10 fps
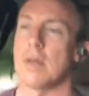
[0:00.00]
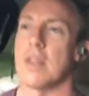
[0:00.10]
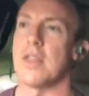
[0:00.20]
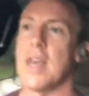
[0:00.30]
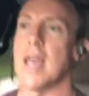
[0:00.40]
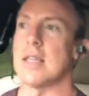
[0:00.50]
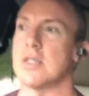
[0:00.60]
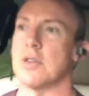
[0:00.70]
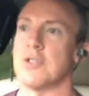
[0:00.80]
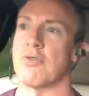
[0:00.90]
things
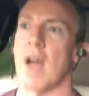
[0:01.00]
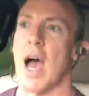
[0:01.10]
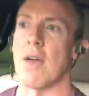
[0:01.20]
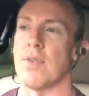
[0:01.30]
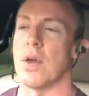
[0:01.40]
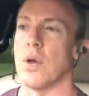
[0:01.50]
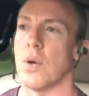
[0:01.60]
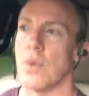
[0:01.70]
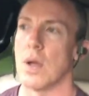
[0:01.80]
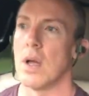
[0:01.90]
to drive
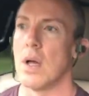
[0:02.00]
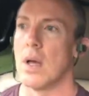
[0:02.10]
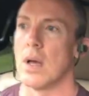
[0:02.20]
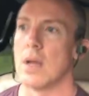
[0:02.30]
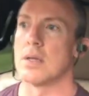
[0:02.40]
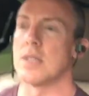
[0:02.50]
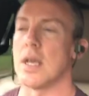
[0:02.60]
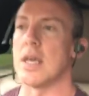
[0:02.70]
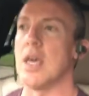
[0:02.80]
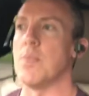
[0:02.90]
you to
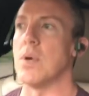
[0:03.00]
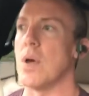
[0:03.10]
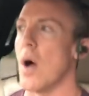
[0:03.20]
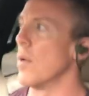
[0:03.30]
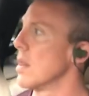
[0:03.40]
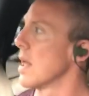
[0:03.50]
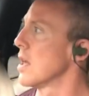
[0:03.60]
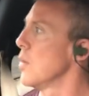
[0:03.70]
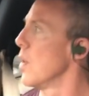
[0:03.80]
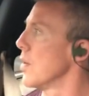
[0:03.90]
keep you going. Like,
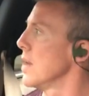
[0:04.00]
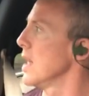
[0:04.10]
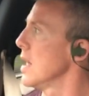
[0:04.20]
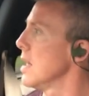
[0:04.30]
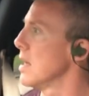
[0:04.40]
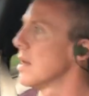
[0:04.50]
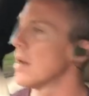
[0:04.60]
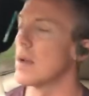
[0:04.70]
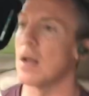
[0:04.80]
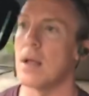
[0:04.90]
you won't need
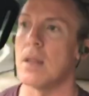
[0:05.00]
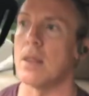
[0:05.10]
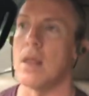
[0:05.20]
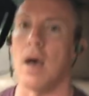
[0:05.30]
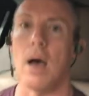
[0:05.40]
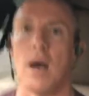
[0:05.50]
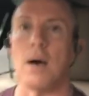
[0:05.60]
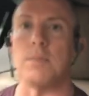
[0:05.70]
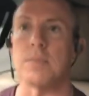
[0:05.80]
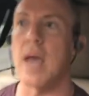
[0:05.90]

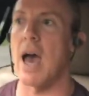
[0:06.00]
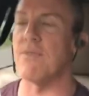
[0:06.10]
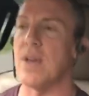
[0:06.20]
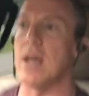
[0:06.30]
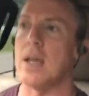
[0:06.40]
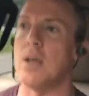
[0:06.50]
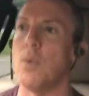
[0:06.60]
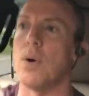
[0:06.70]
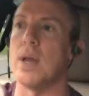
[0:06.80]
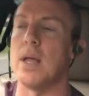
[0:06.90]
the caffeine. You
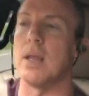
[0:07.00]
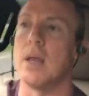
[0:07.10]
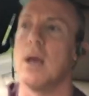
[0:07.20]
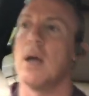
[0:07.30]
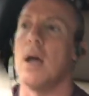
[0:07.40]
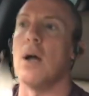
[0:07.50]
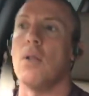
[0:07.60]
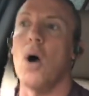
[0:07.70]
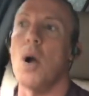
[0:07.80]
won't need an alarm